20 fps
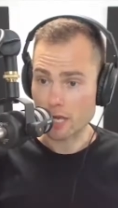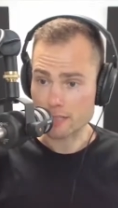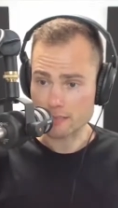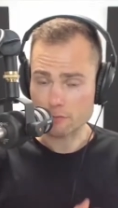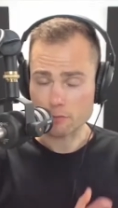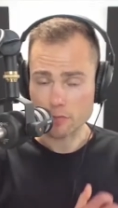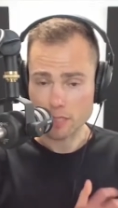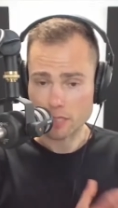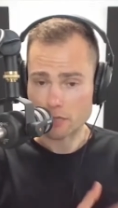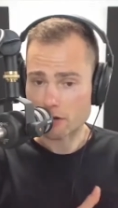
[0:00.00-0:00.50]
a
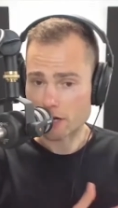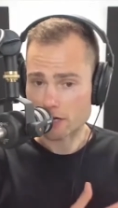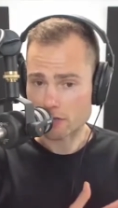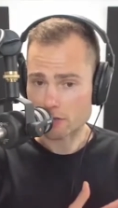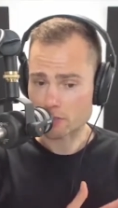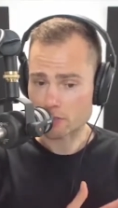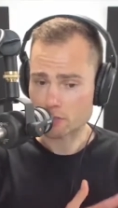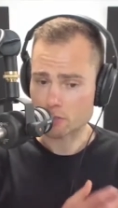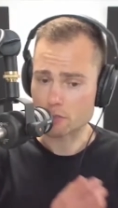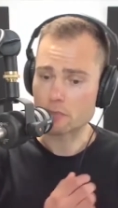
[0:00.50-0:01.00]
really great
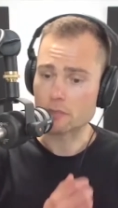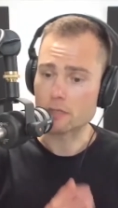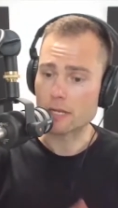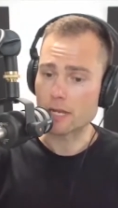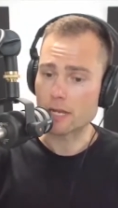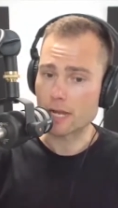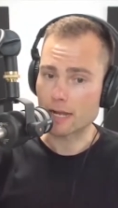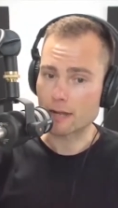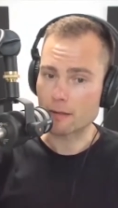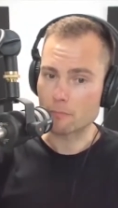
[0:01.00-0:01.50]
question.
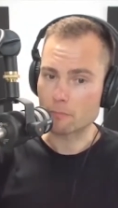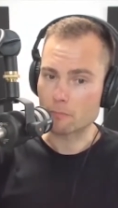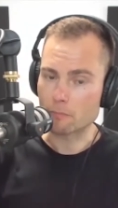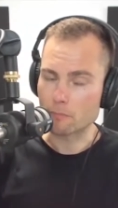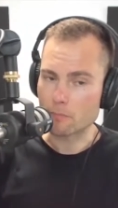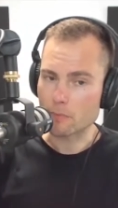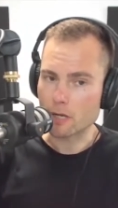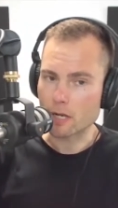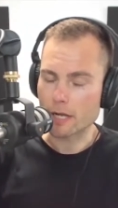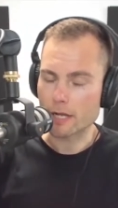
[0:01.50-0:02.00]
Um,
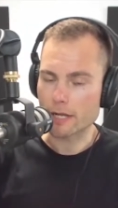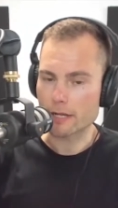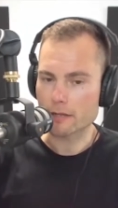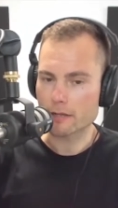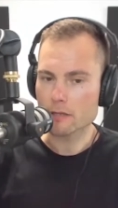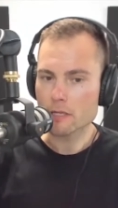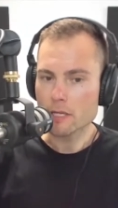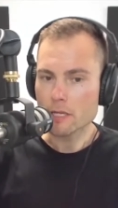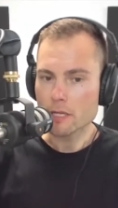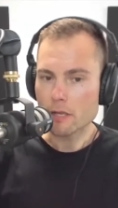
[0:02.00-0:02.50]

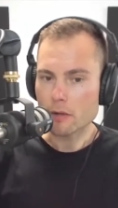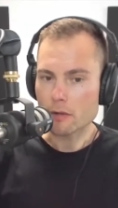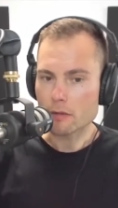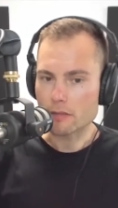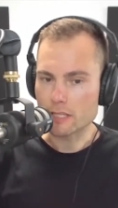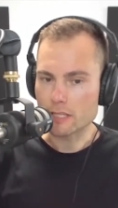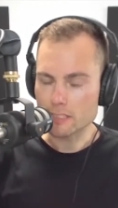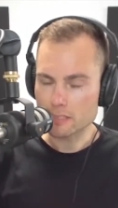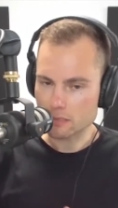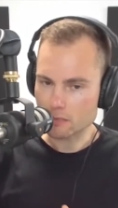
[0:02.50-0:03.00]

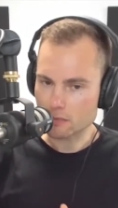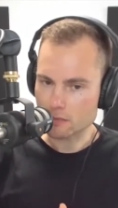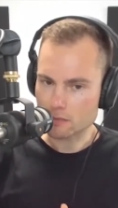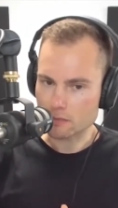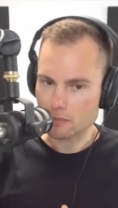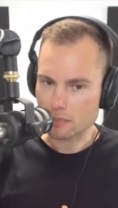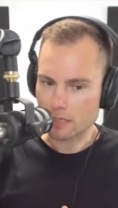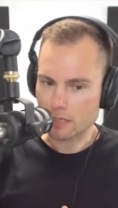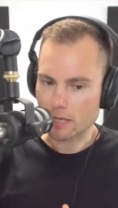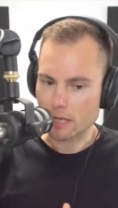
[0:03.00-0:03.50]
this
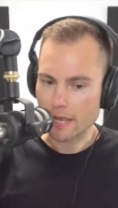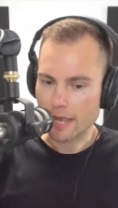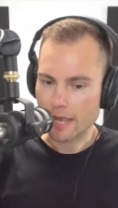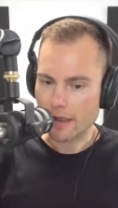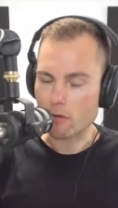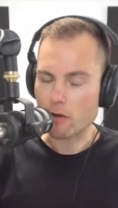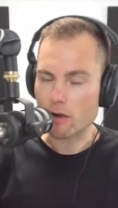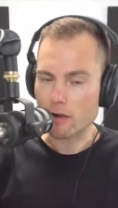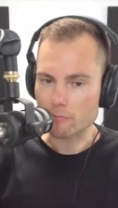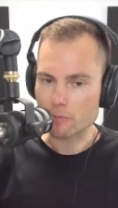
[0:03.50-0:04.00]
is uh,
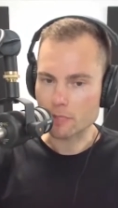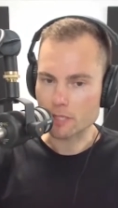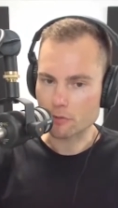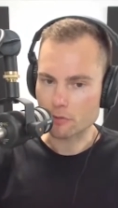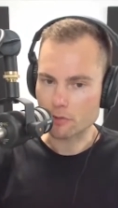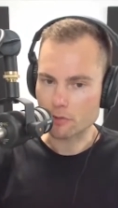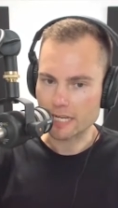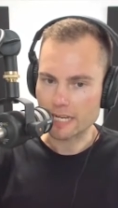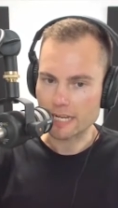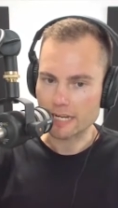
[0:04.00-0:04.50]
how I've been
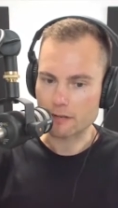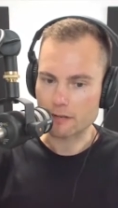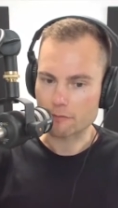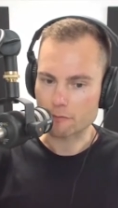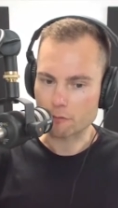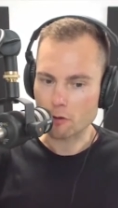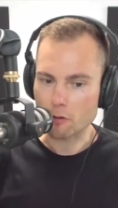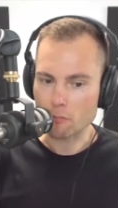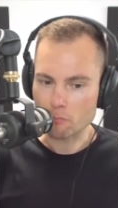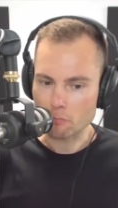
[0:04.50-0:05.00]
looking at it.
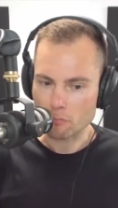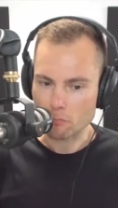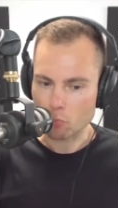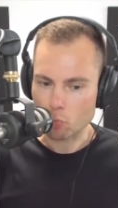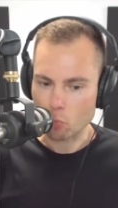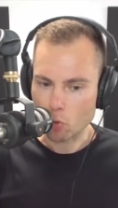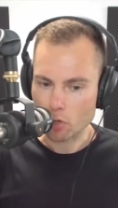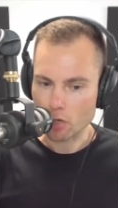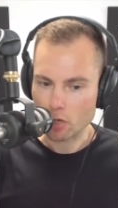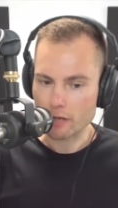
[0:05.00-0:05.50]
From
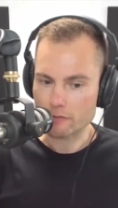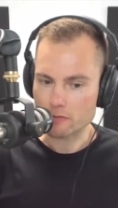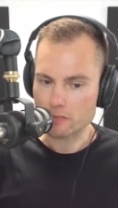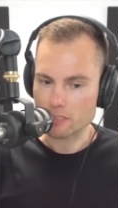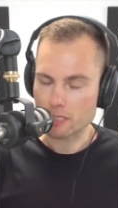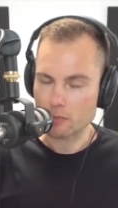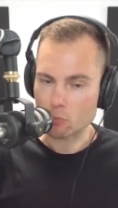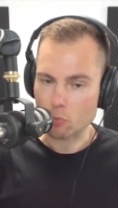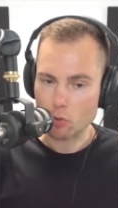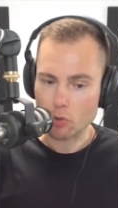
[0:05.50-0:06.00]
what I've
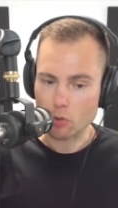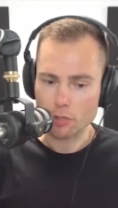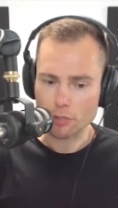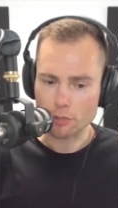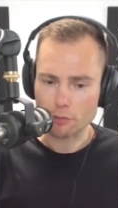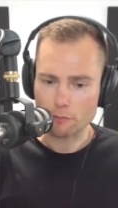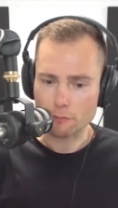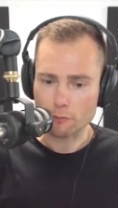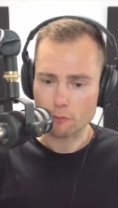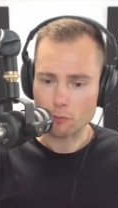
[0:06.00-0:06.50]
seen
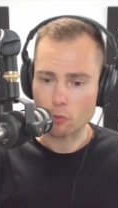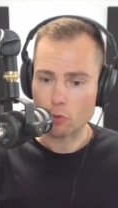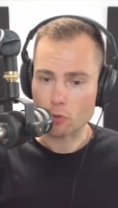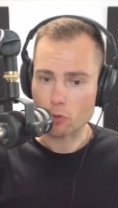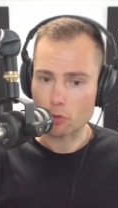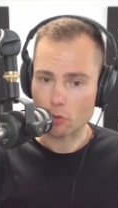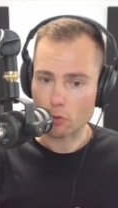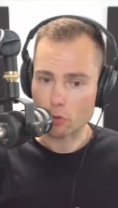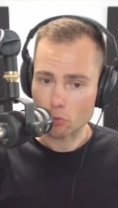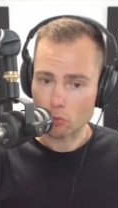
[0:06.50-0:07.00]
work
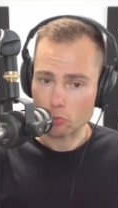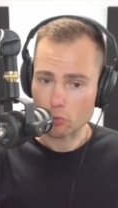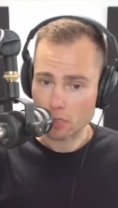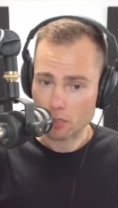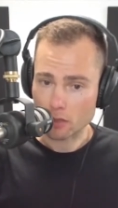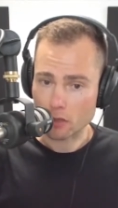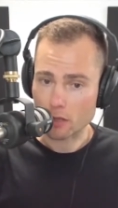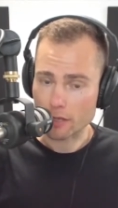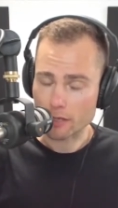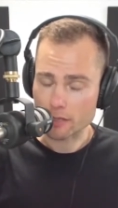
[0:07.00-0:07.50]
for all the
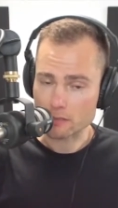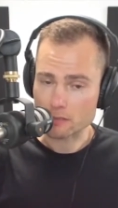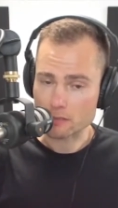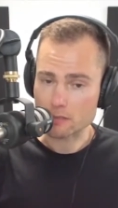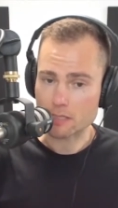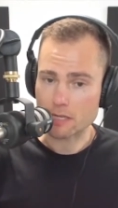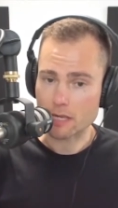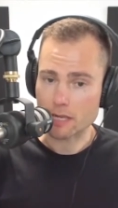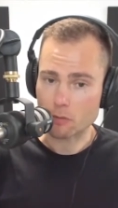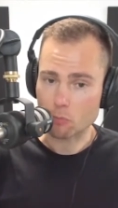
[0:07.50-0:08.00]

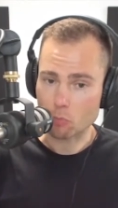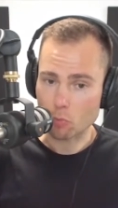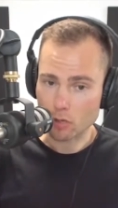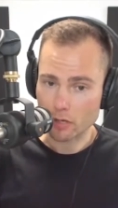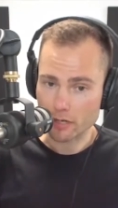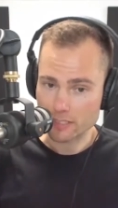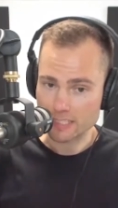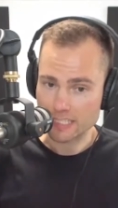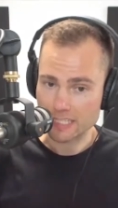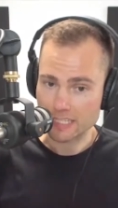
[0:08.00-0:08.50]
clients and what
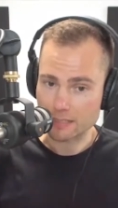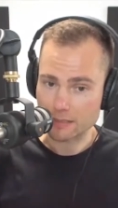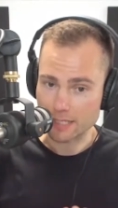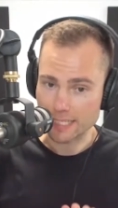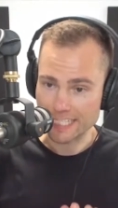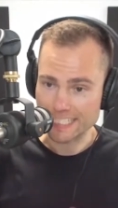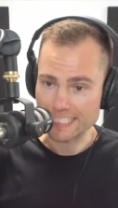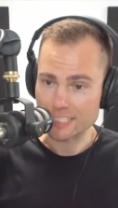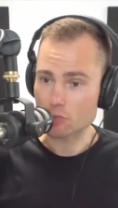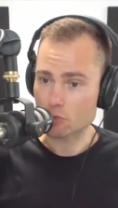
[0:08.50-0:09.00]
I see
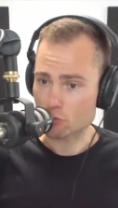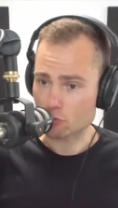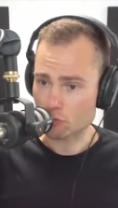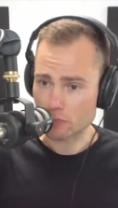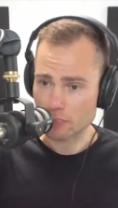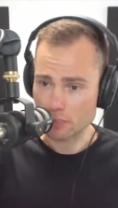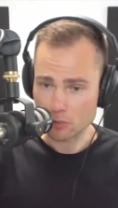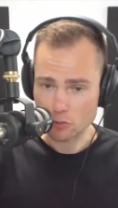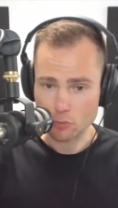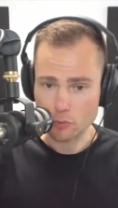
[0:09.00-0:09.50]

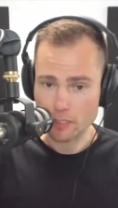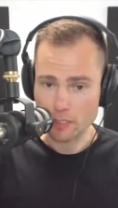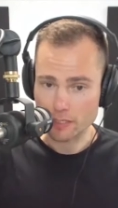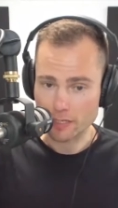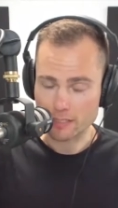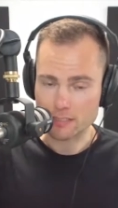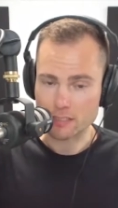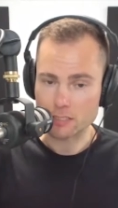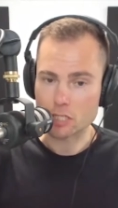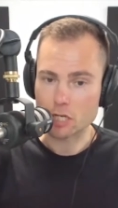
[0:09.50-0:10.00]
industry doing
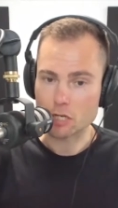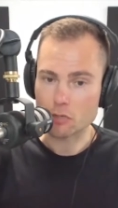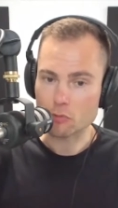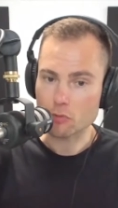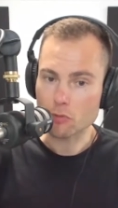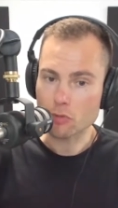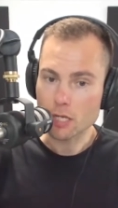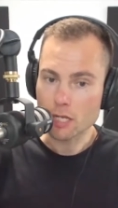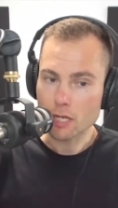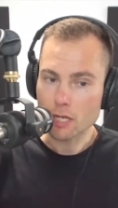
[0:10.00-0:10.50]
as a
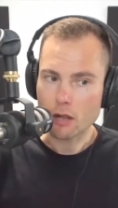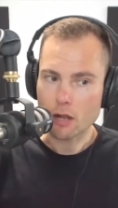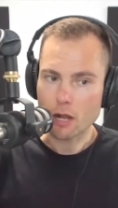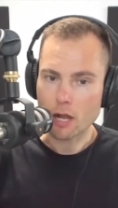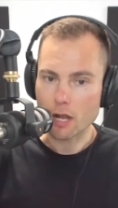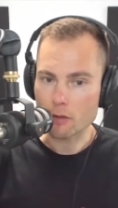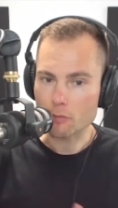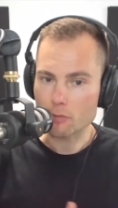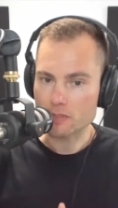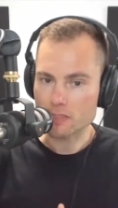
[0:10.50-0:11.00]
general,
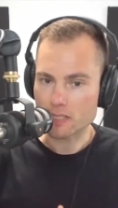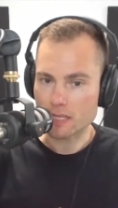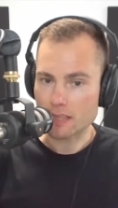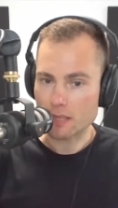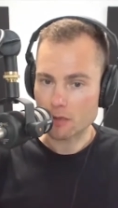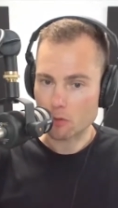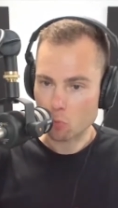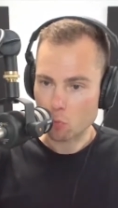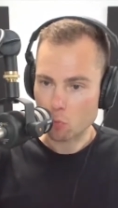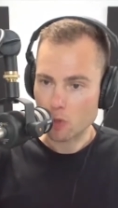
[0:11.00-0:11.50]
I would say
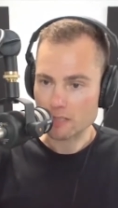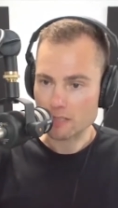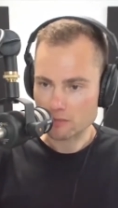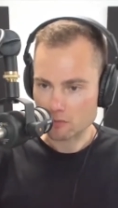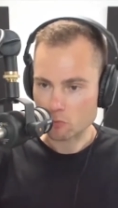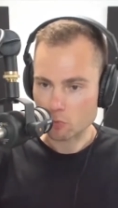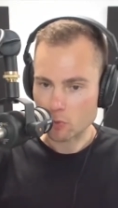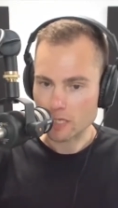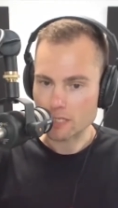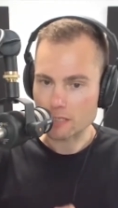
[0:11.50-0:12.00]
that once
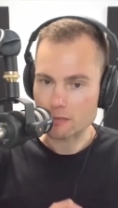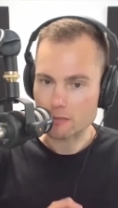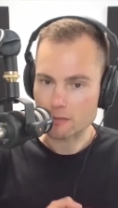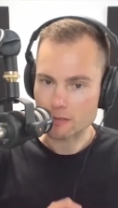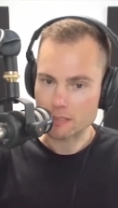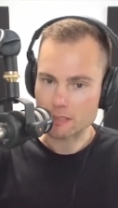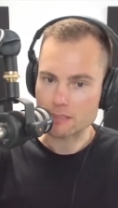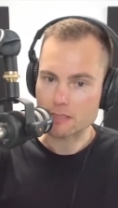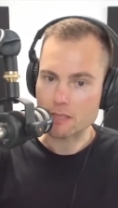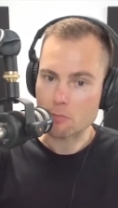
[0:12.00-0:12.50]
a week
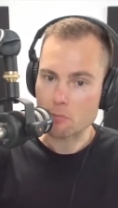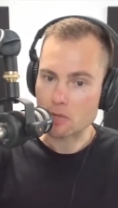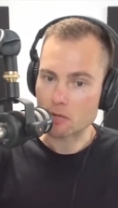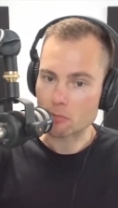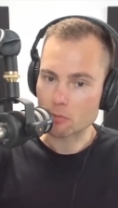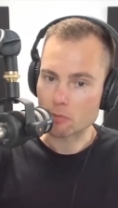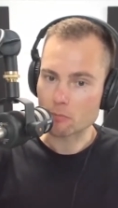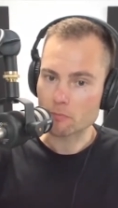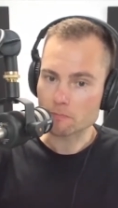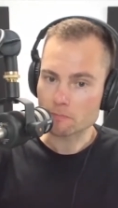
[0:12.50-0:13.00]
is the
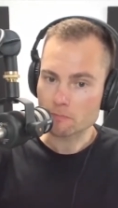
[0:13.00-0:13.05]
minimum.